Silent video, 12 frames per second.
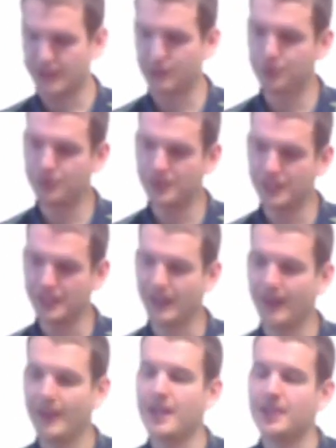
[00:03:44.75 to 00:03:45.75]
If
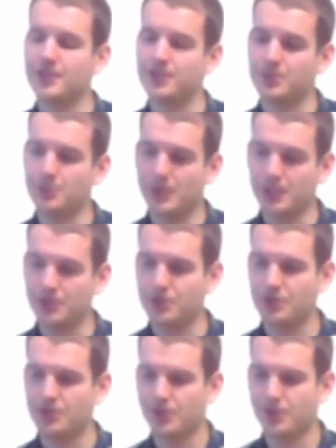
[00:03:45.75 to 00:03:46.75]
we
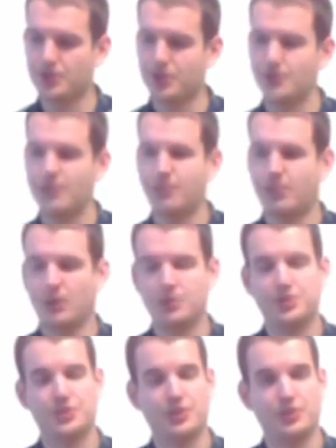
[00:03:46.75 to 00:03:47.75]
switch the
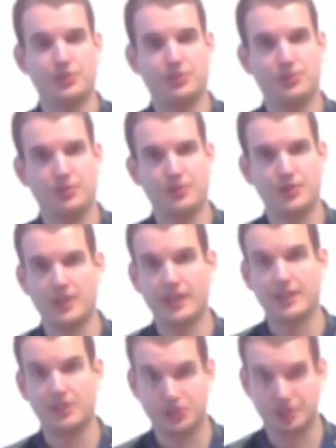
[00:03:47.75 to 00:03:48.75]
poles of the
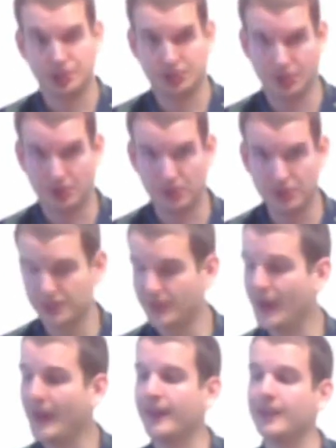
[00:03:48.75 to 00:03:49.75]
energy source